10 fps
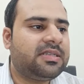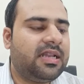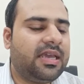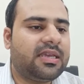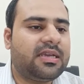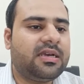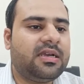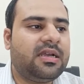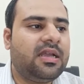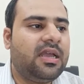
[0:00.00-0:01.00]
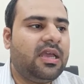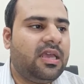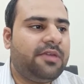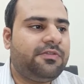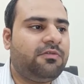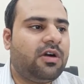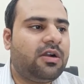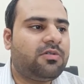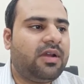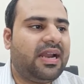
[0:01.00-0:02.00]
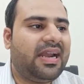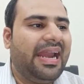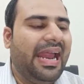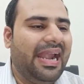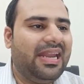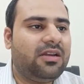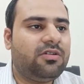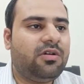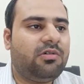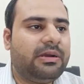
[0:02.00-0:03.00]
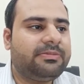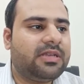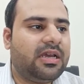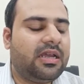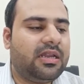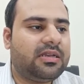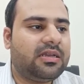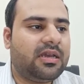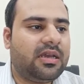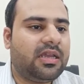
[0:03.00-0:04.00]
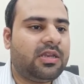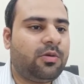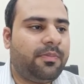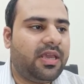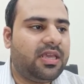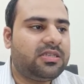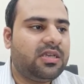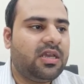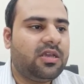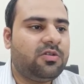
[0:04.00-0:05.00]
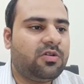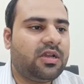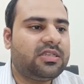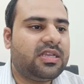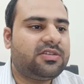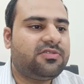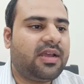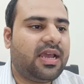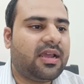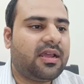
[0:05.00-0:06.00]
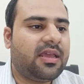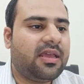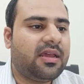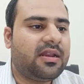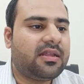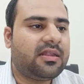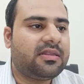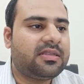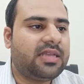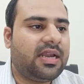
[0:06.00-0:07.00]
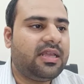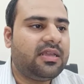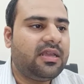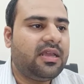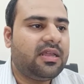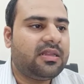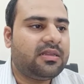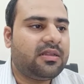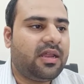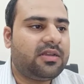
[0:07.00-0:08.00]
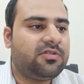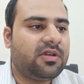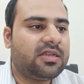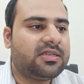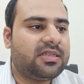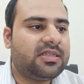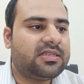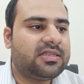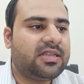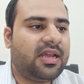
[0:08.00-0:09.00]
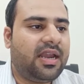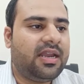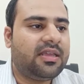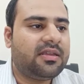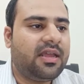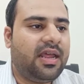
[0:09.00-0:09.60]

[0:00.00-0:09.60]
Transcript: Like if you want to add a heading to your website in your page, you can just drag here this heading, and you can see this is the heading.